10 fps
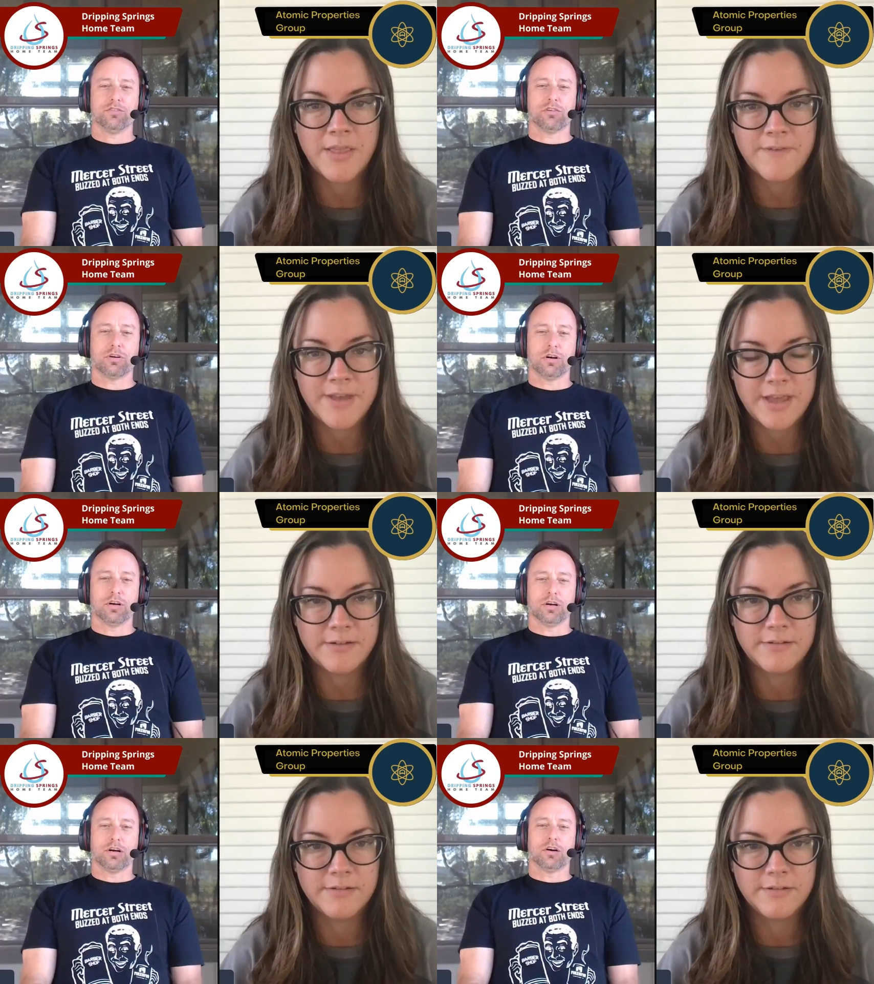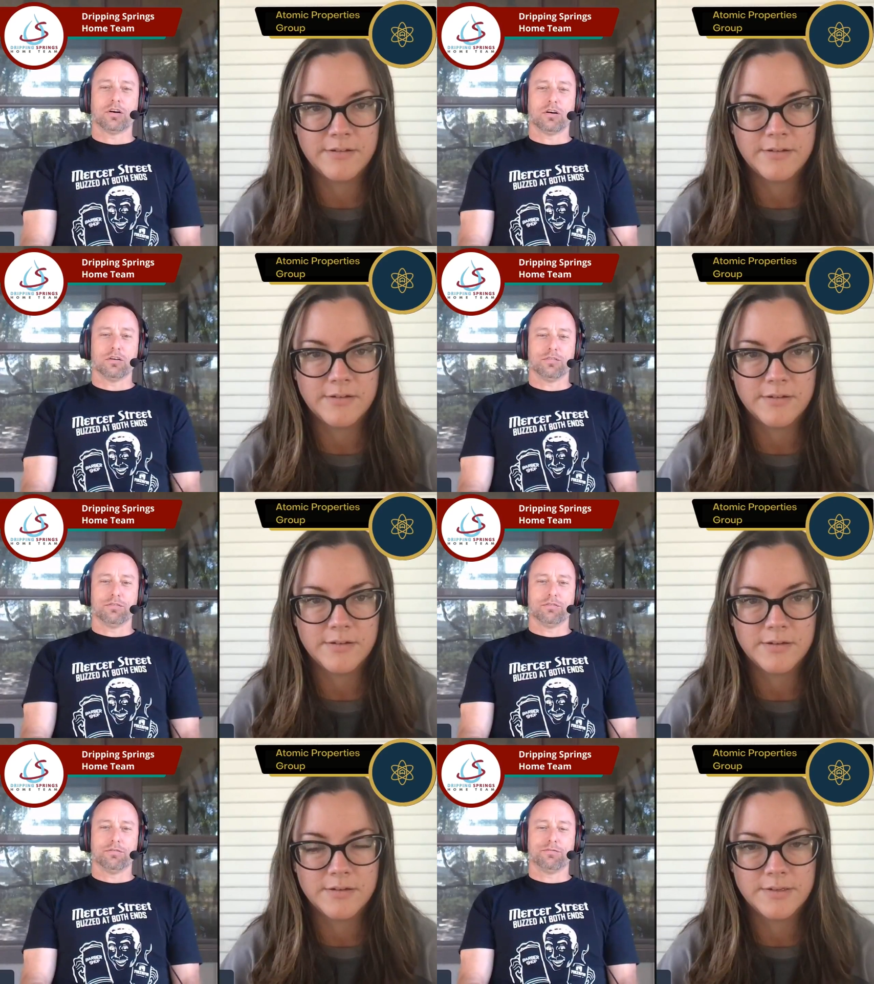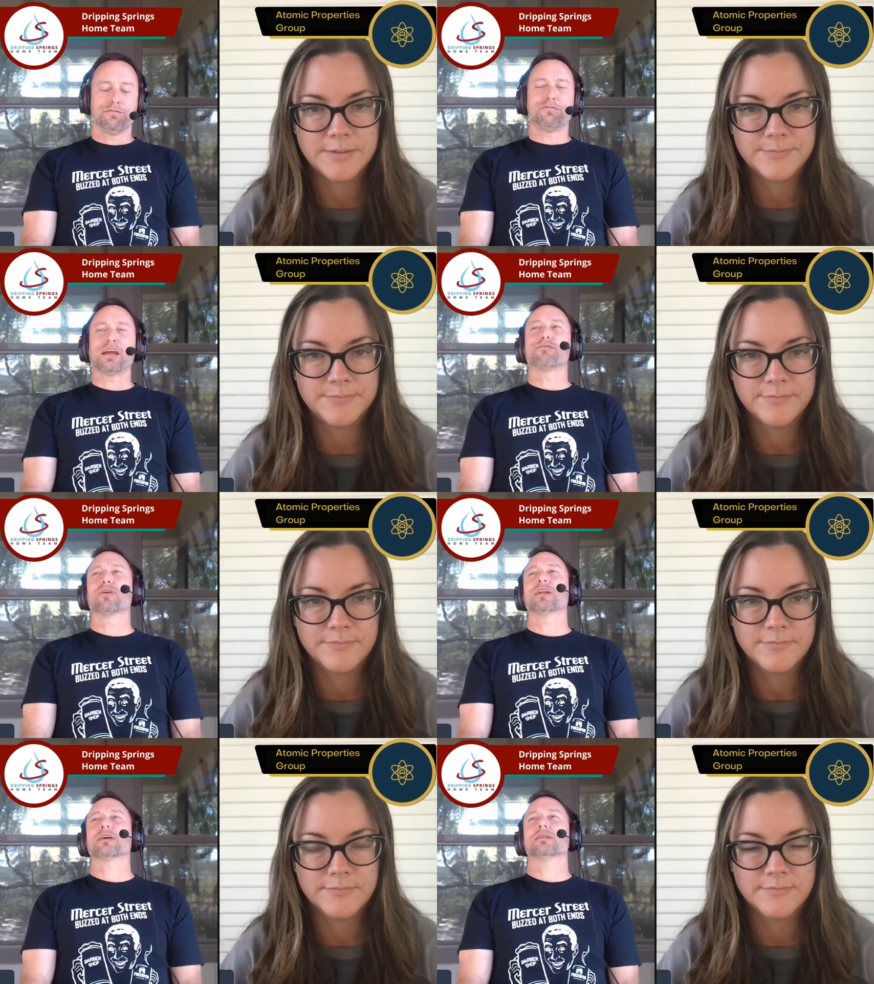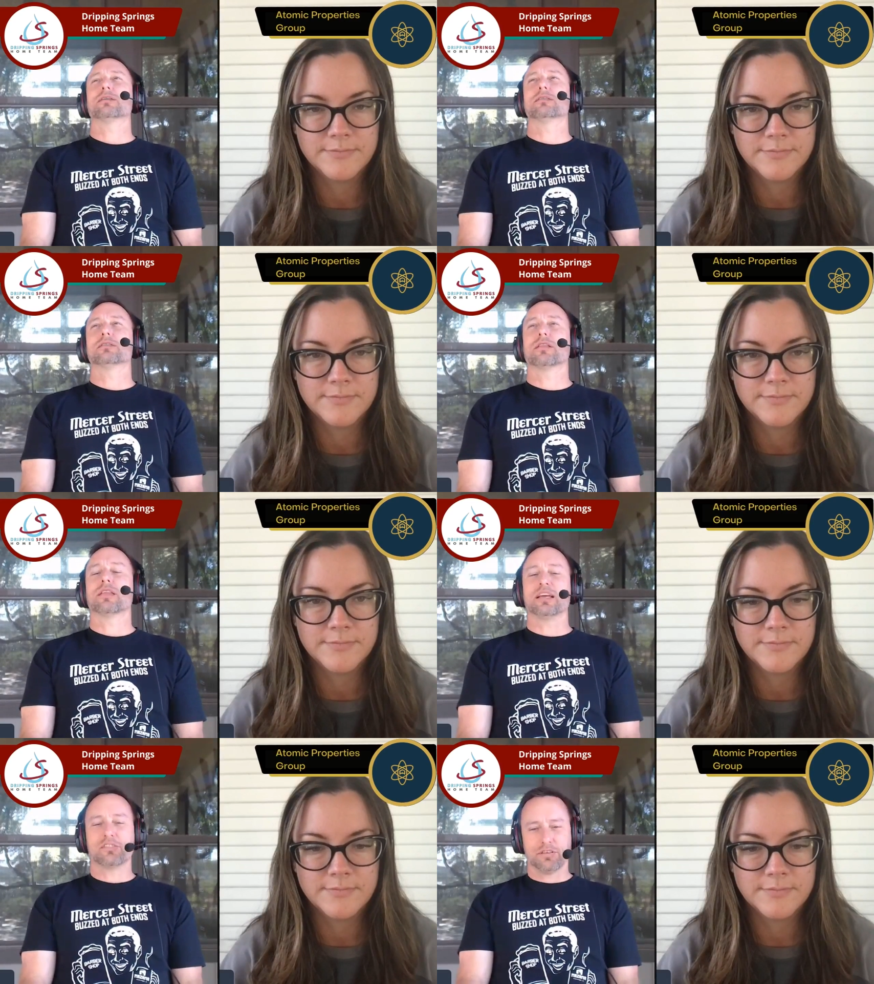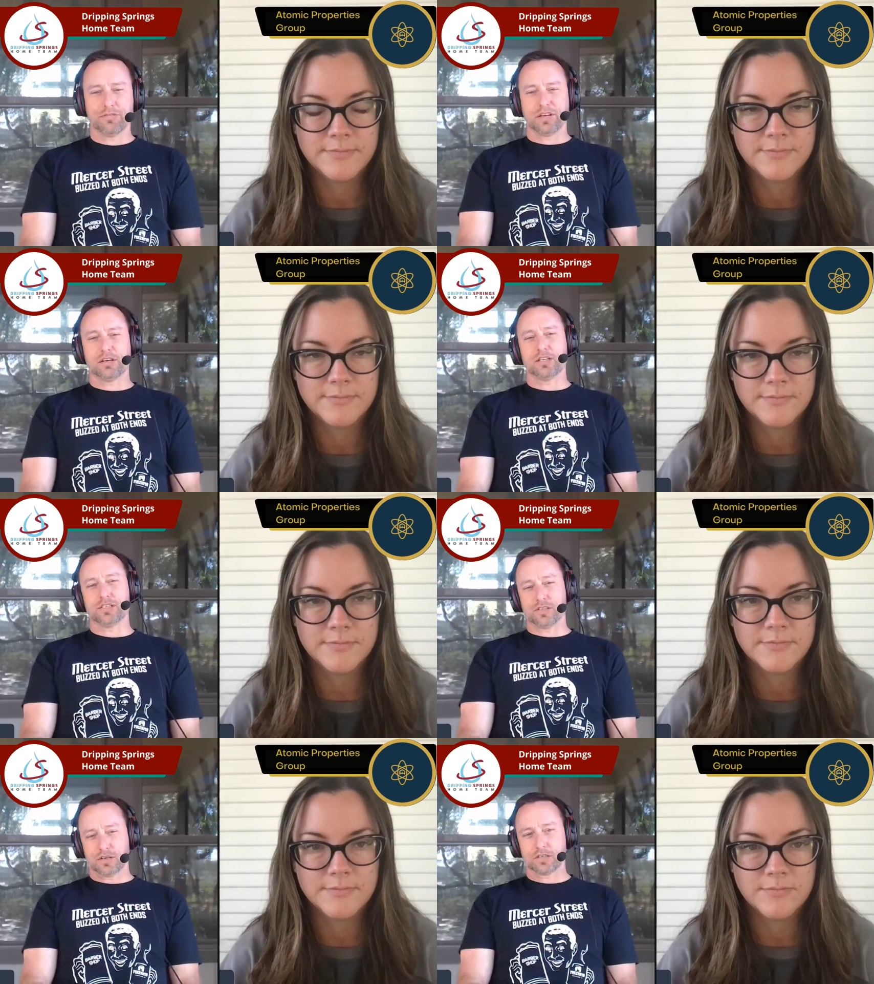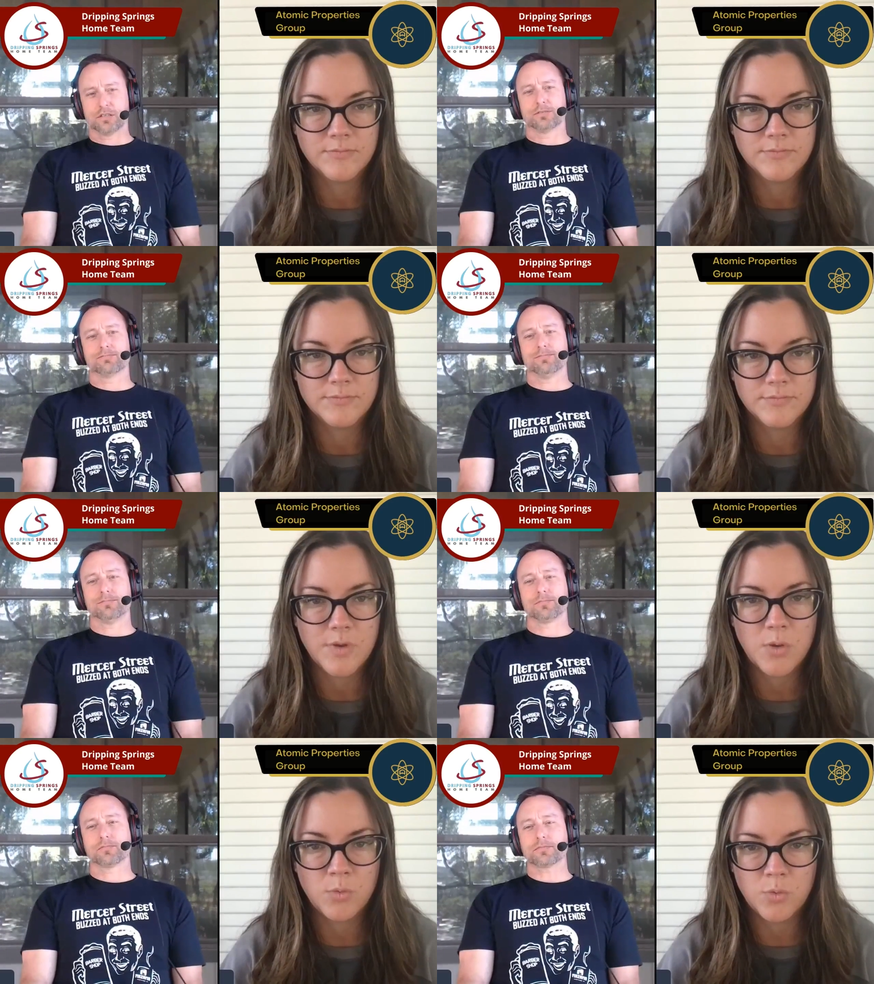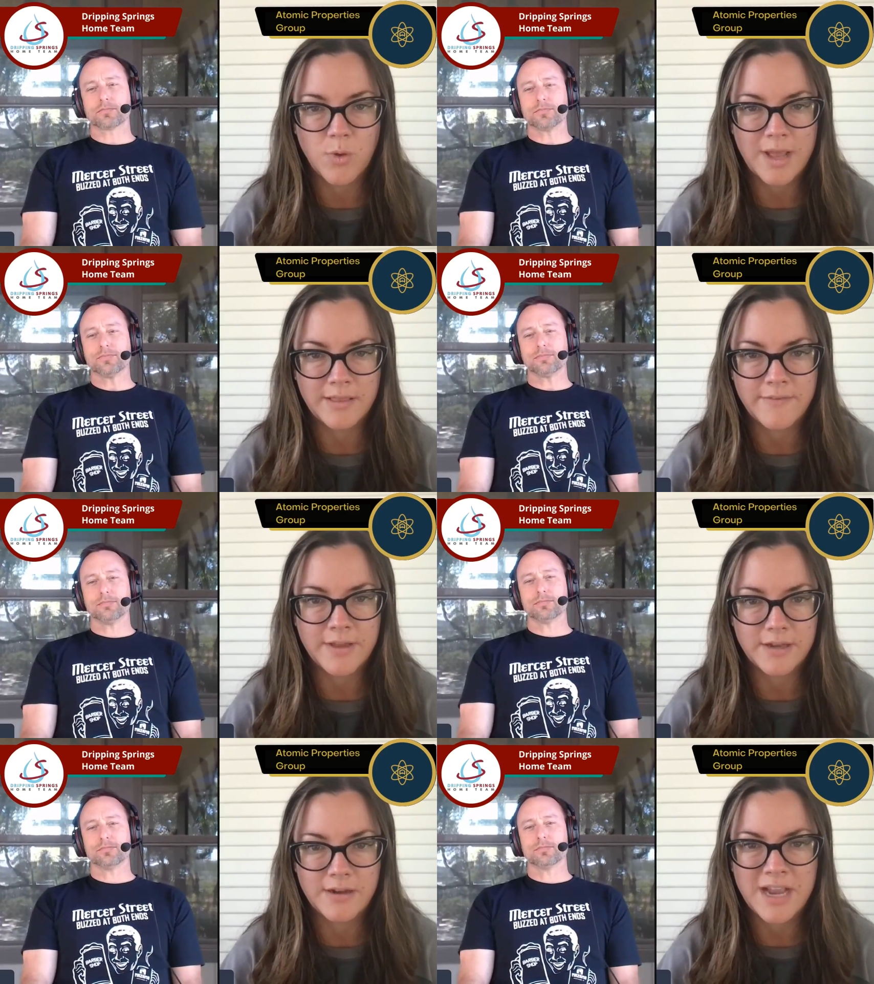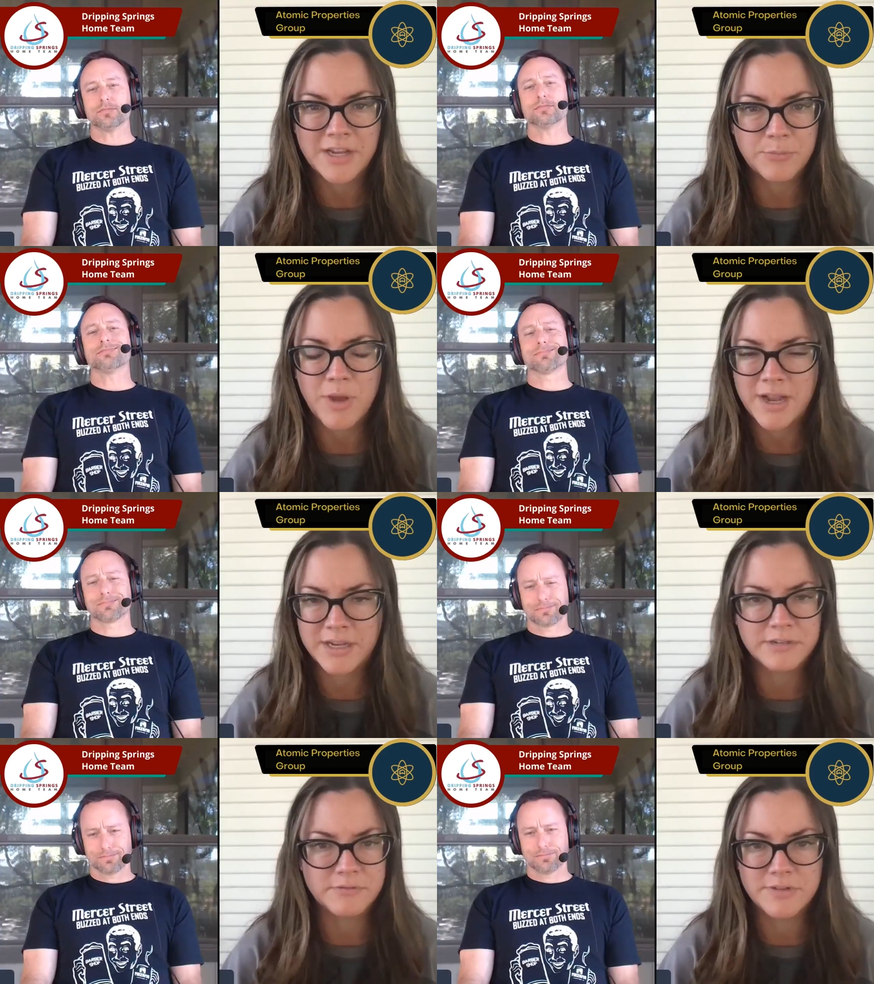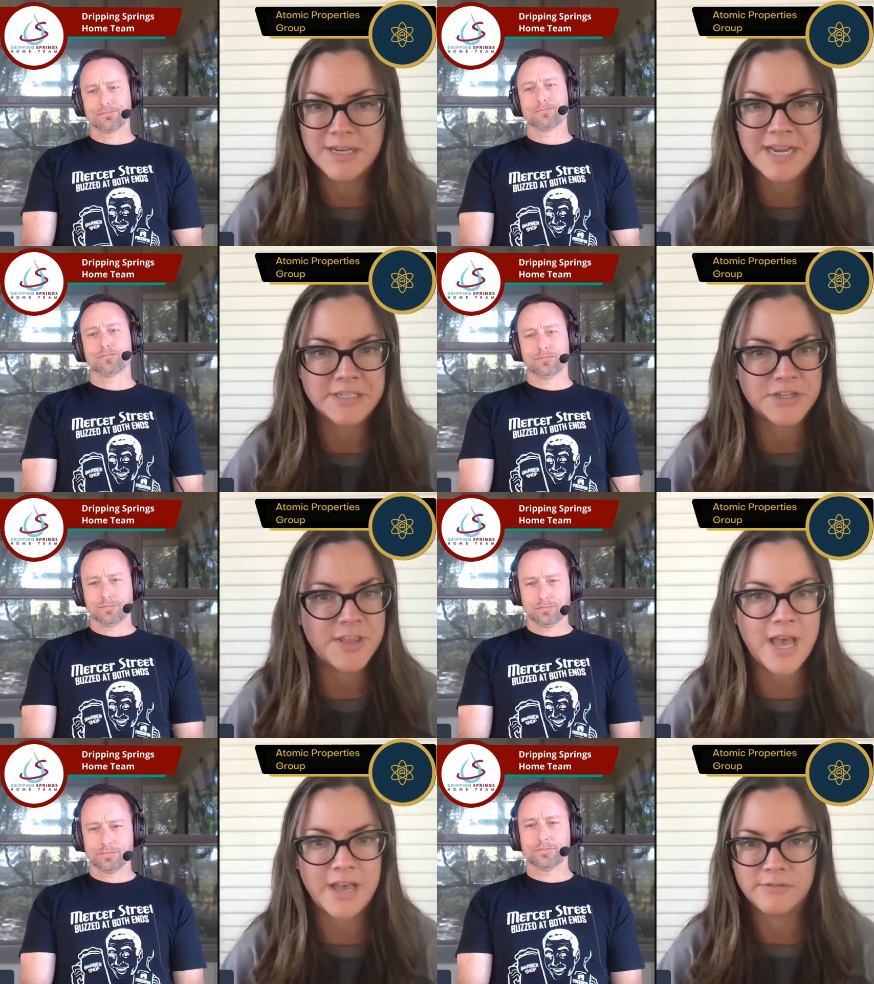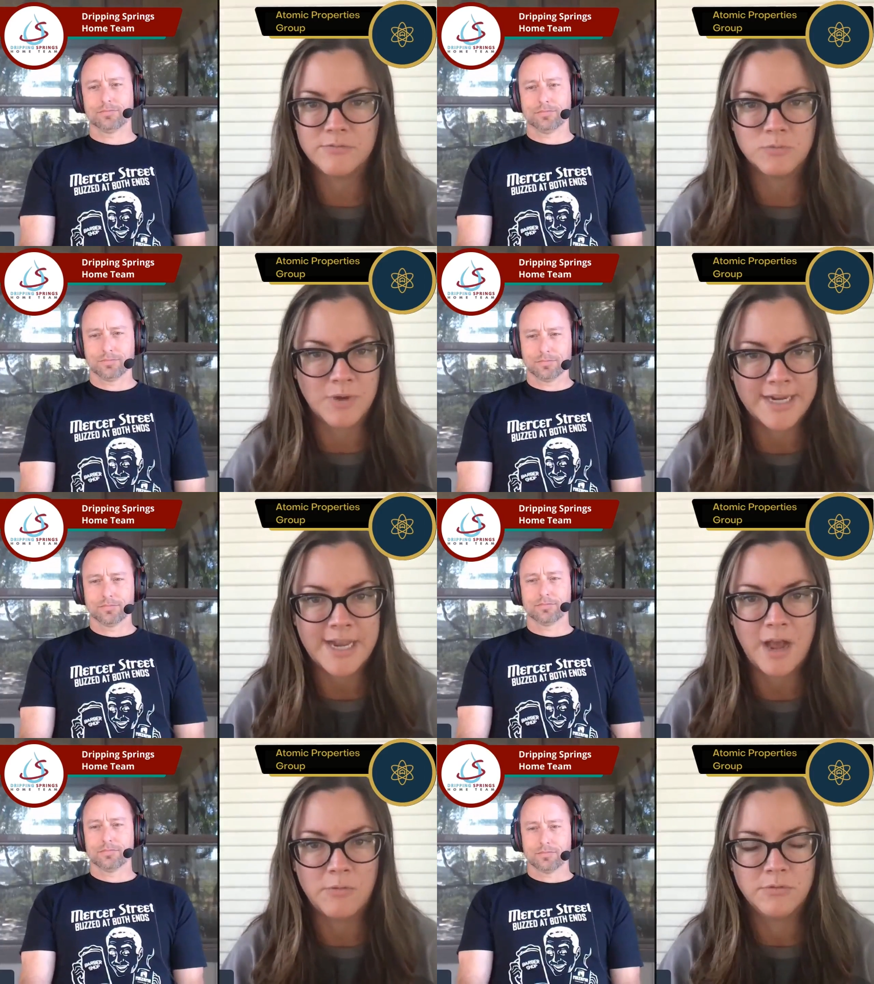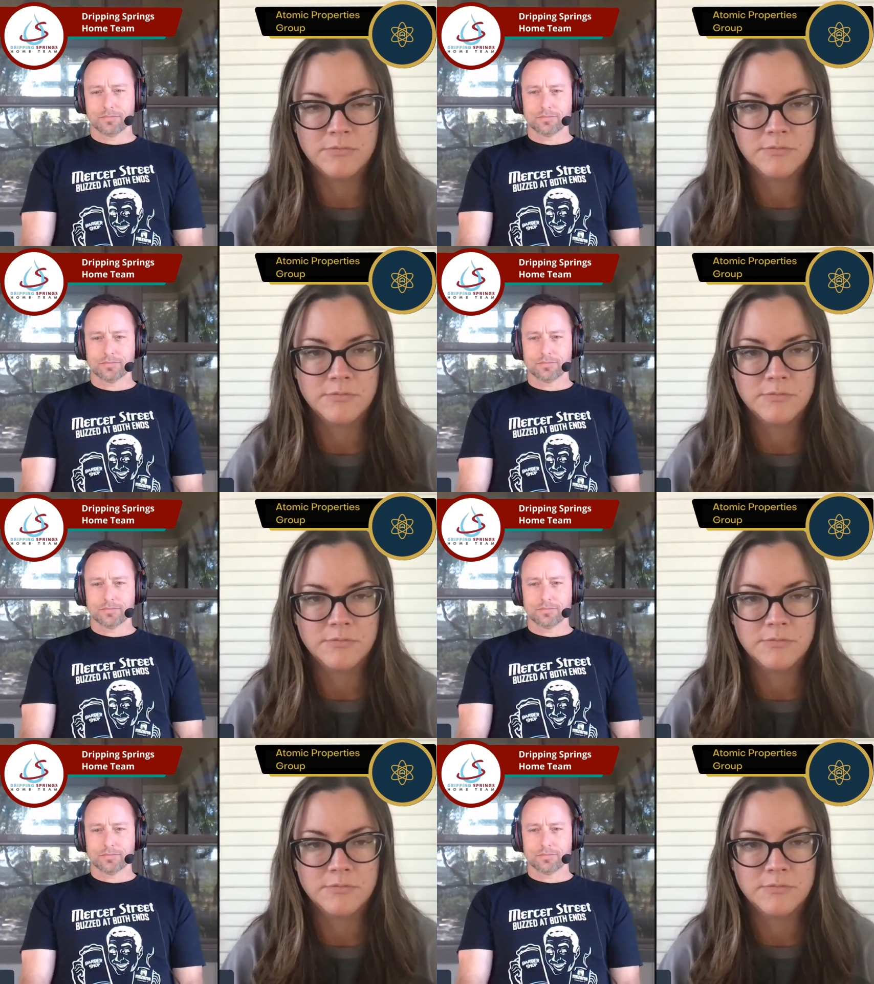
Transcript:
Speaker 1: love our, it. Our favorite Thanksgiving dessert.
Speaker 2: Ooh, I love it. I could I could answer that right now.